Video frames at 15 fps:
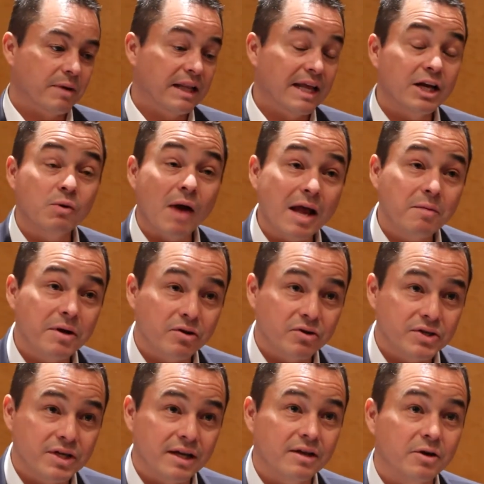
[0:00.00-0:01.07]
my late
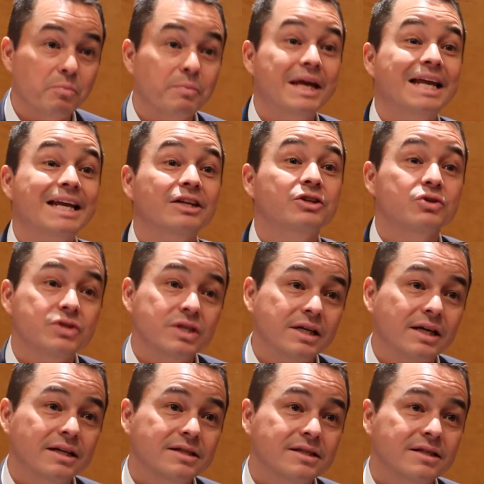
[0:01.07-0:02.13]
grandmother said, they're beginning to
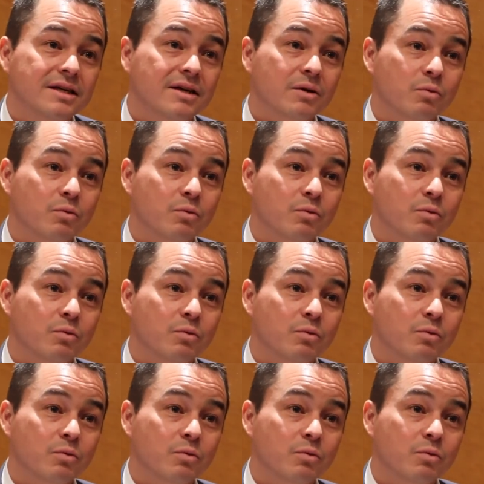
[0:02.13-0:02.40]
see us.